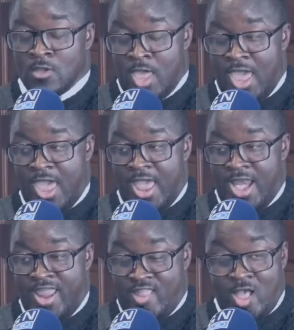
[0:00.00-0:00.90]

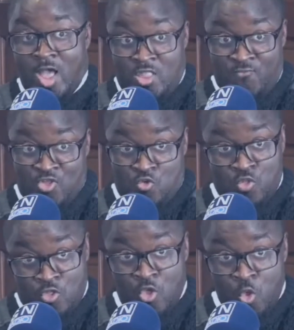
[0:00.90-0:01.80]
And it's an artificial
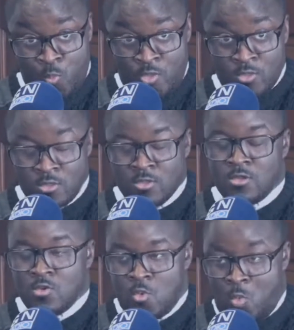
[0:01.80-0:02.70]
tube,
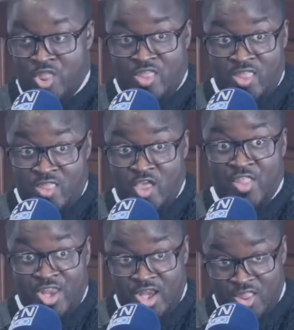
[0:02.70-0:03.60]
which is
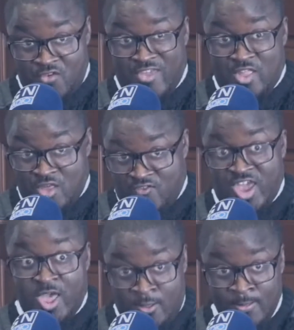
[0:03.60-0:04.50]
inserted in the
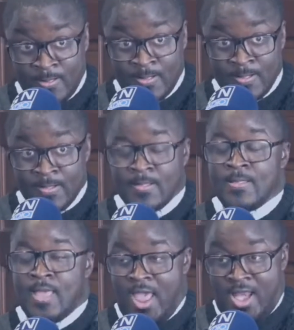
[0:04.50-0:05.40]
trachea,
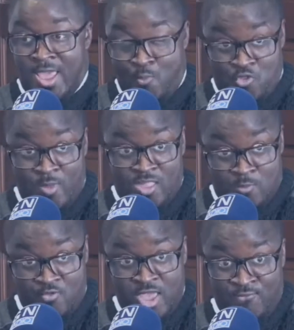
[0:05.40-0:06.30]
enables me to
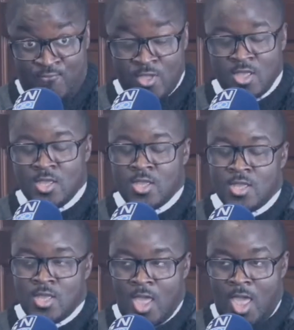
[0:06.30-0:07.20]
breathe,
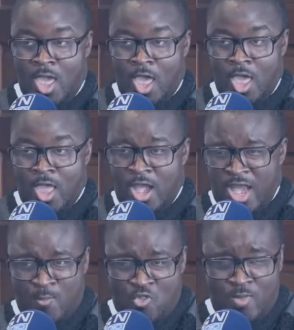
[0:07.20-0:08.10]
and
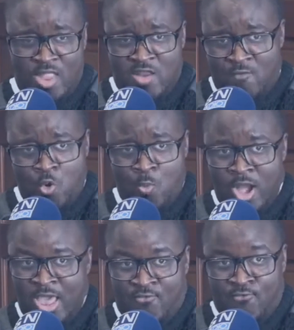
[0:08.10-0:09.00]
enables me to live a normal life.